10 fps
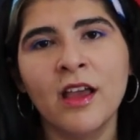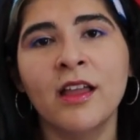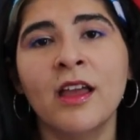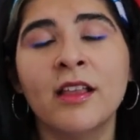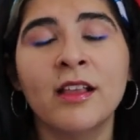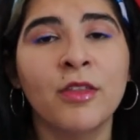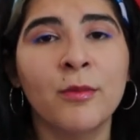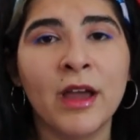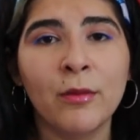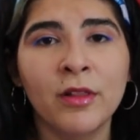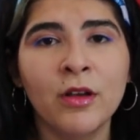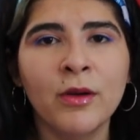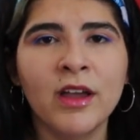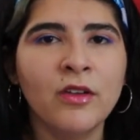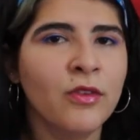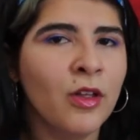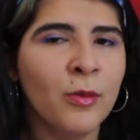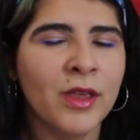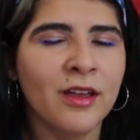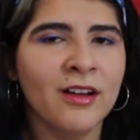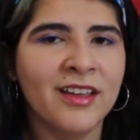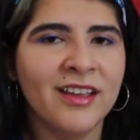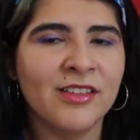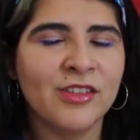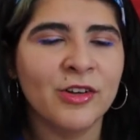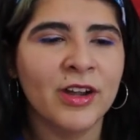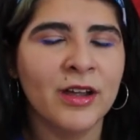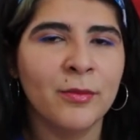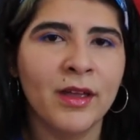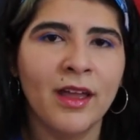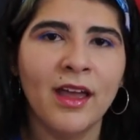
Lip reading: Tell them down below, and follow me on Instagram